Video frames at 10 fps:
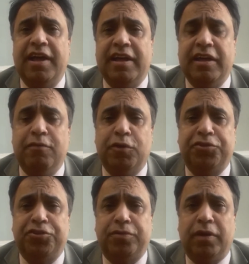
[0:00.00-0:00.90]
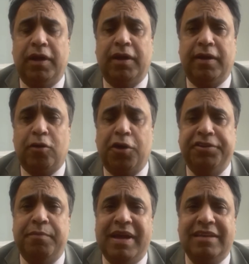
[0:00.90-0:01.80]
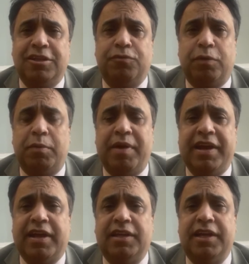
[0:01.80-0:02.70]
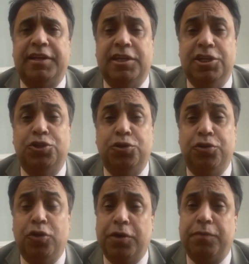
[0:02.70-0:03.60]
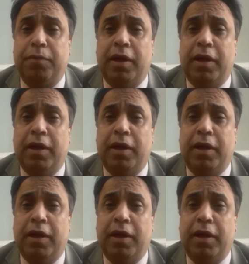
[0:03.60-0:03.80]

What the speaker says: he was got the message from America that he should not